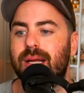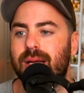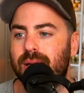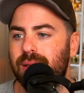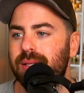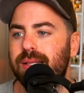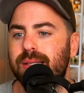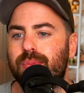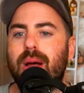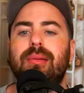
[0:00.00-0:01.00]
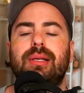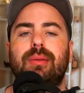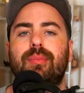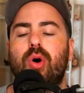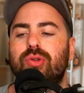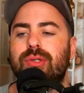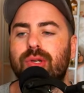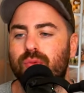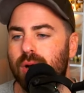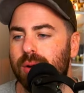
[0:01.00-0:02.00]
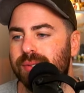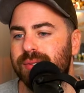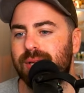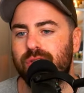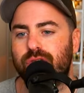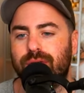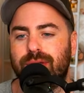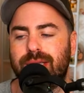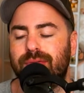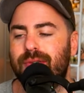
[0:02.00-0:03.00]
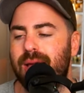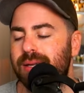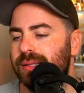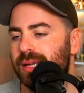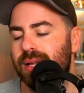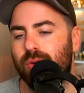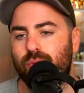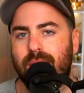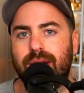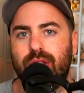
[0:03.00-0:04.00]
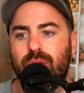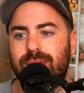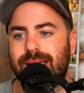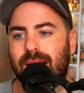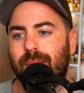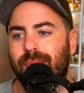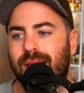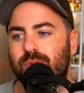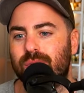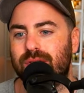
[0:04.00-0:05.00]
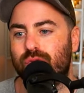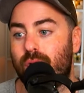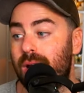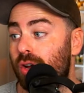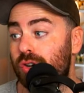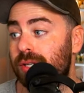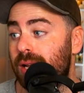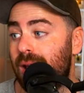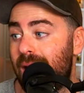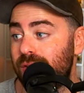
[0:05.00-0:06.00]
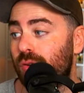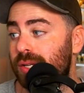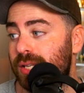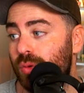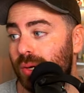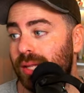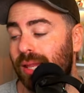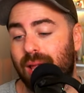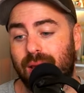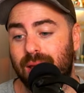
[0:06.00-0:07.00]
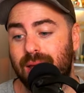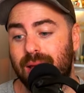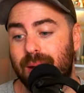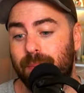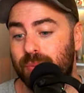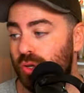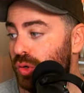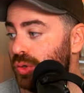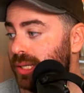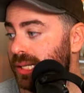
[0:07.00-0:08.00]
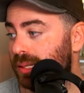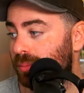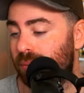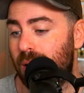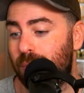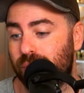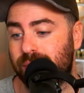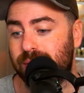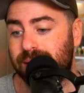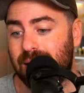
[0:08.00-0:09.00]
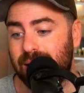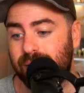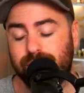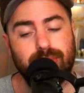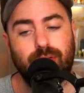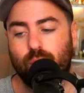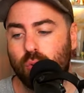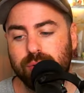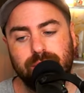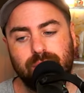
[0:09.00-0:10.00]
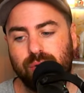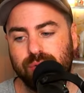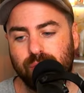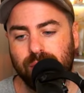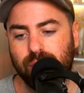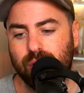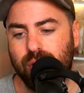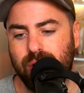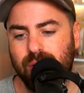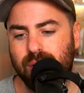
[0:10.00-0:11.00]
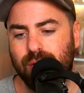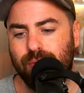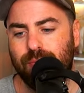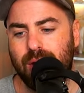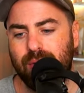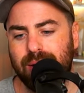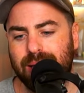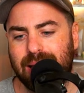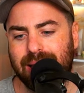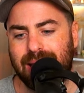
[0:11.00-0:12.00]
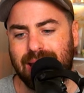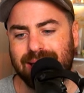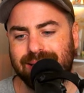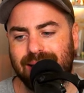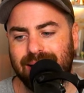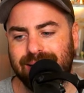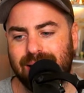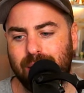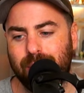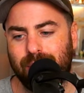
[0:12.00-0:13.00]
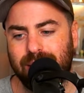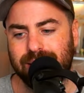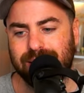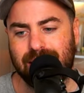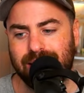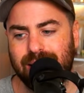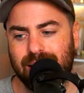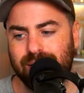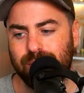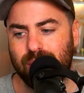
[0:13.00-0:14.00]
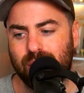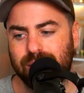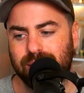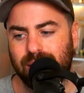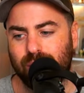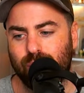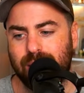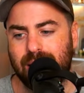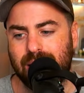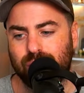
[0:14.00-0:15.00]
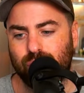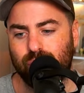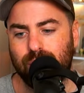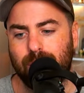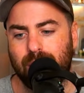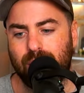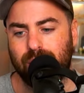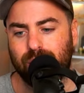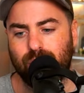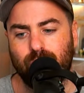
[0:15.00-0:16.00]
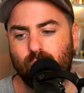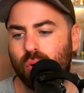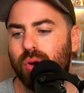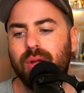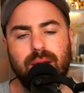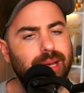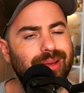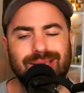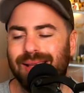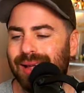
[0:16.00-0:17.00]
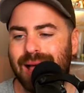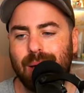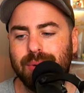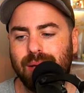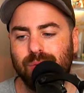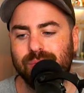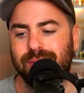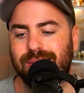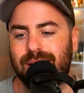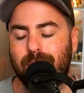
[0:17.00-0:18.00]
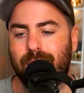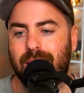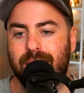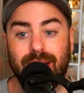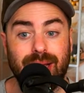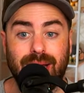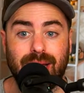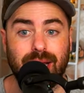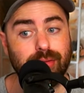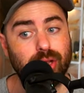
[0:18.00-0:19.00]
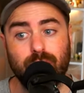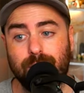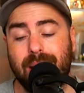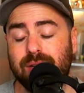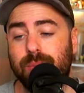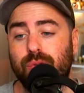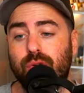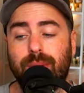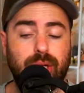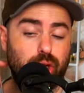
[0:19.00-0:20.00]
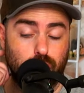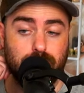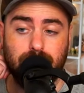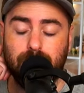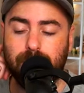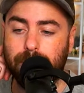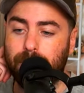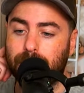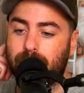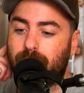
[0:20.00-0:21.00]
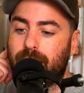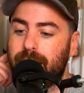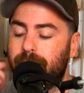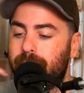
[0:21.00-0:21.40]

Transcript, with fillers: This is probably the most incredible sensation of this event. Ryan Yu's second place with strikers, and as you can see, really like you do see some impulse in the side, of course, this card is really good. Very like anti Tenpai side deck, to be honest. Like three Ash, three Barrier, three Roar. He's like, I'm not losing to Tenpai, even though the matchup should be good here, right?